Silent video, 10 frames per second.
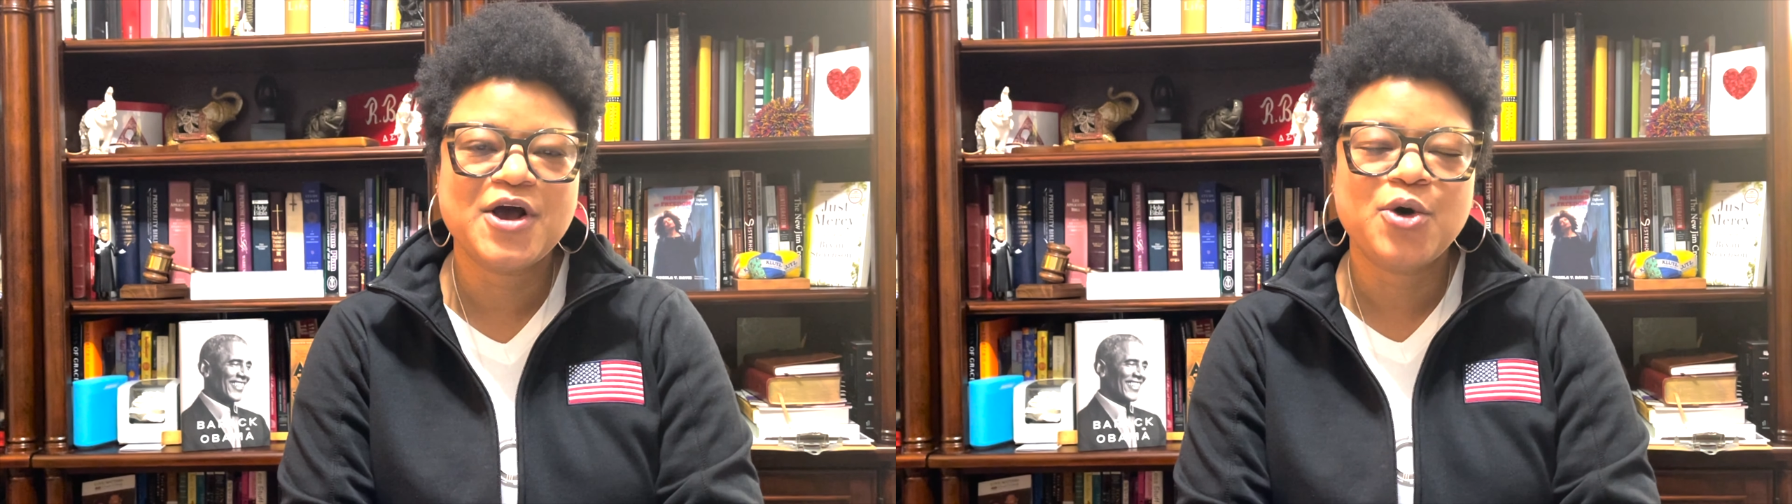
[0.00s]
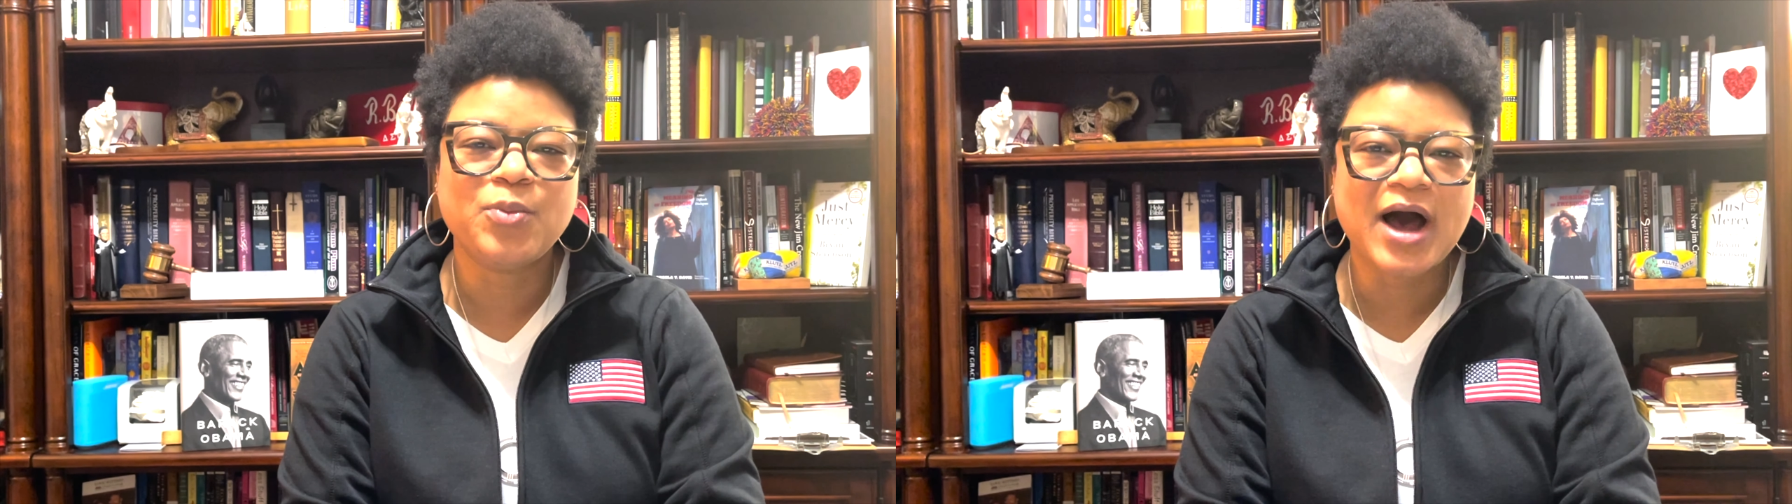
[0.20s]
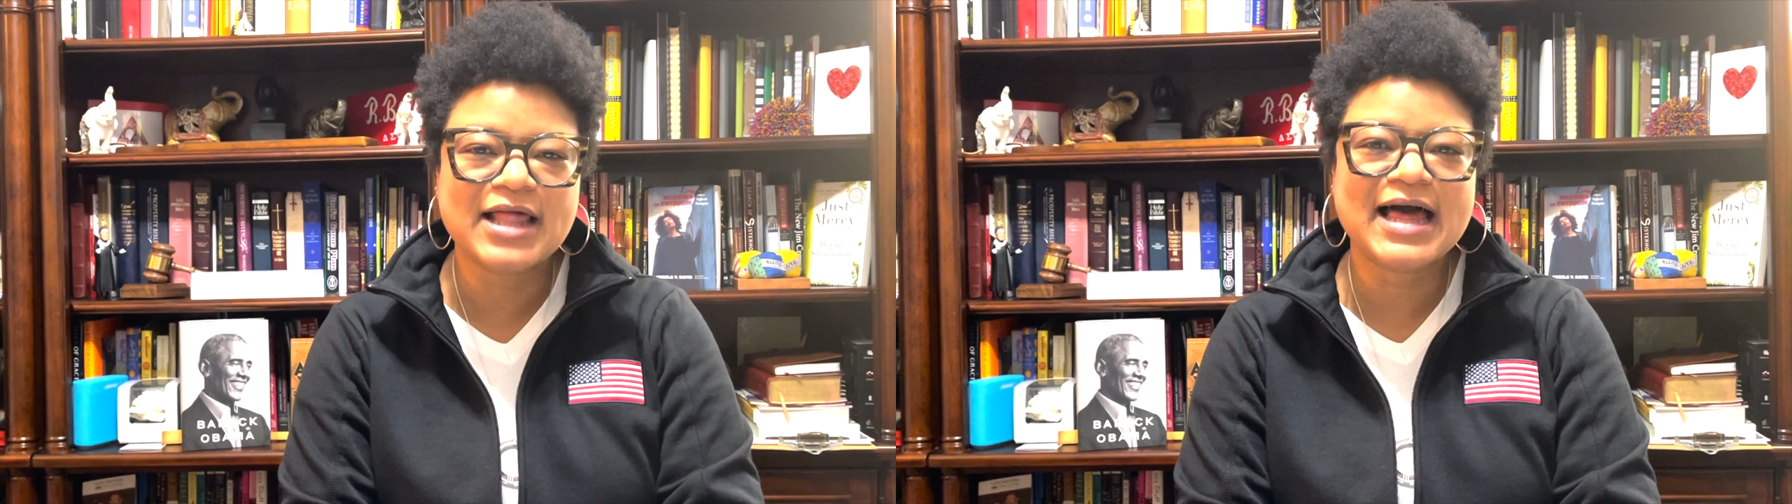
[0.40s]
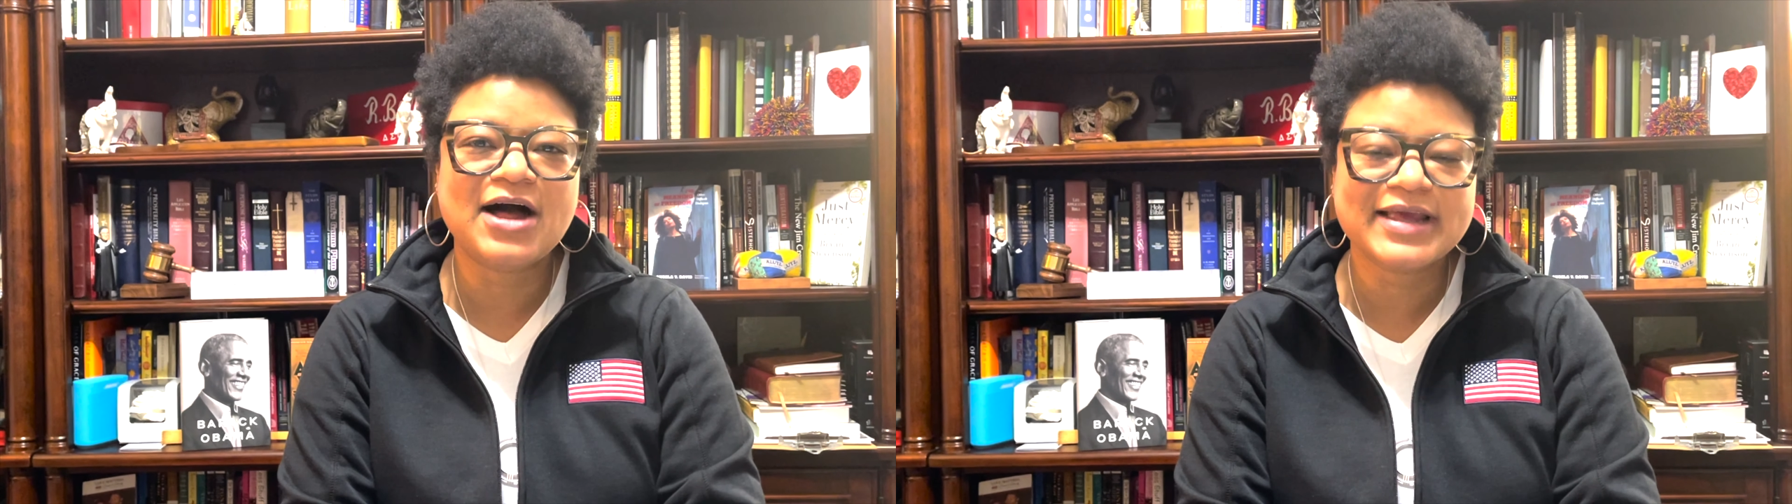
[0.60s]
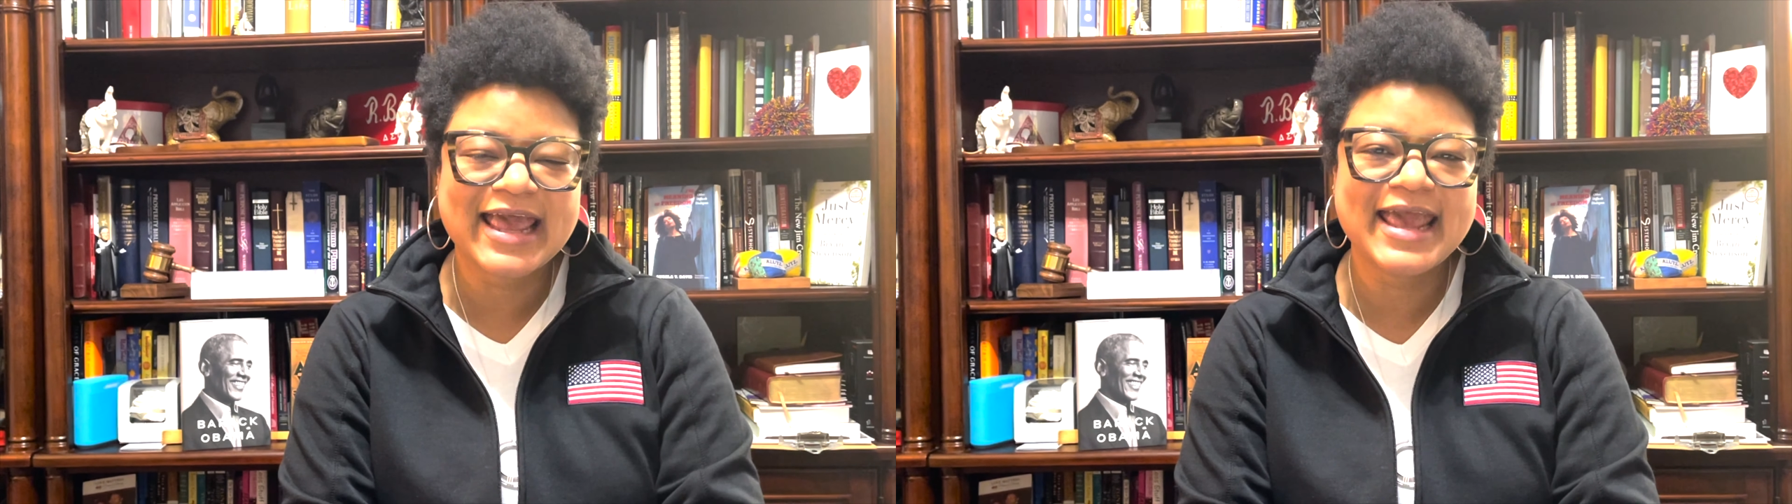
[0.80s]
while I
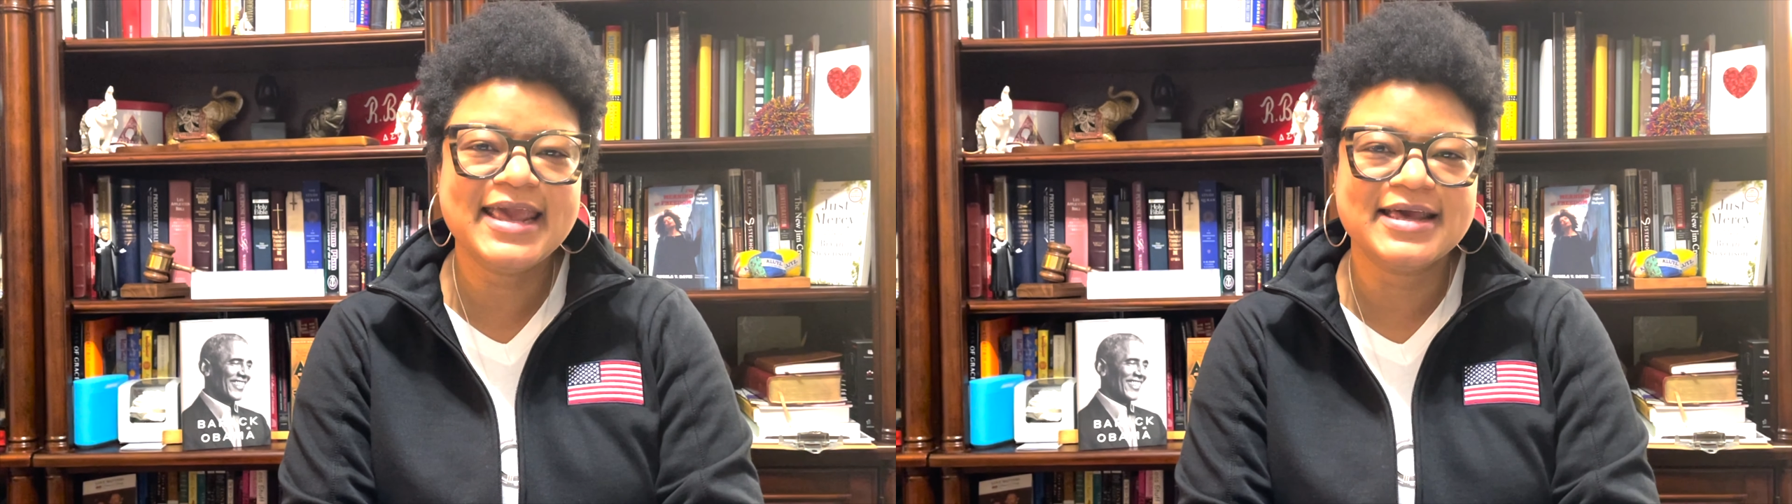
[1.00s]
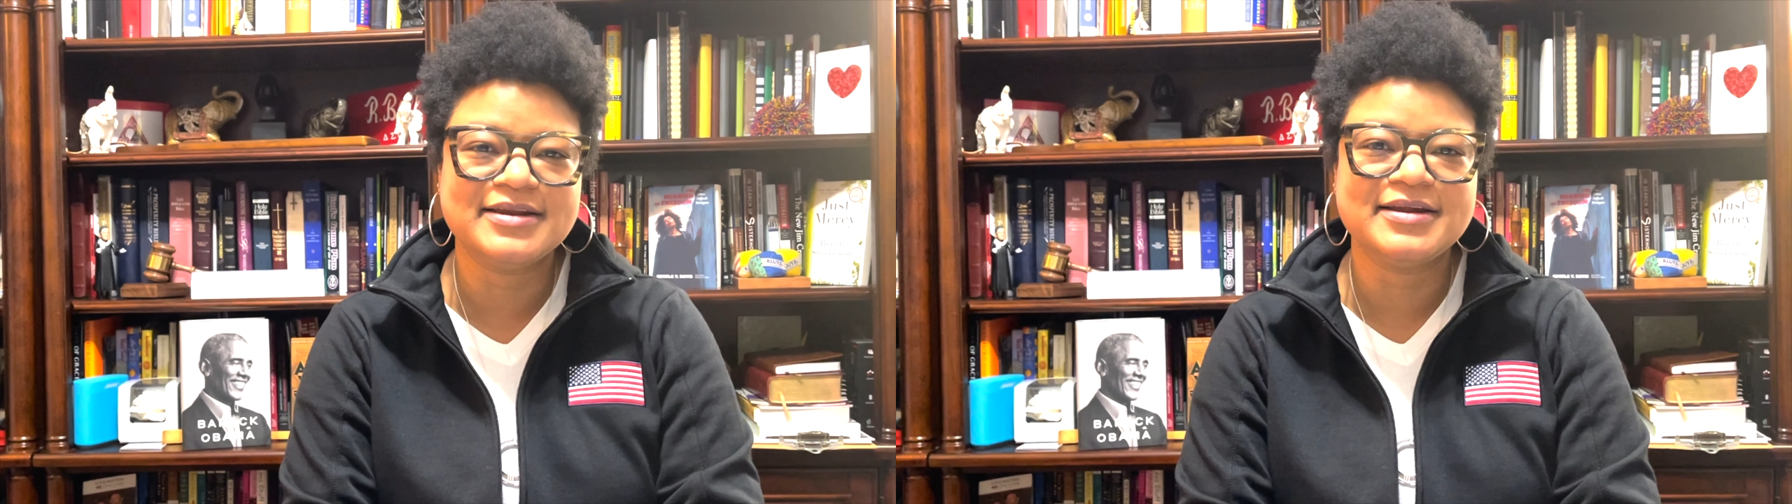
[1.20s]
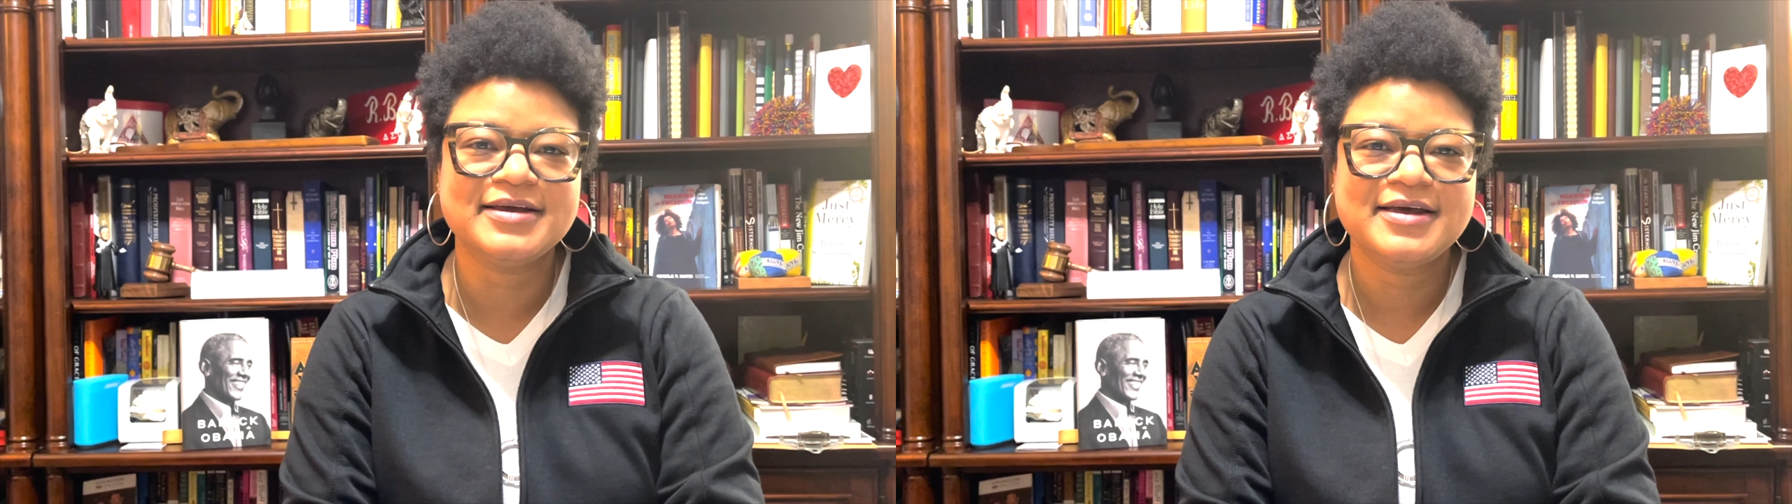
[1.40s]
can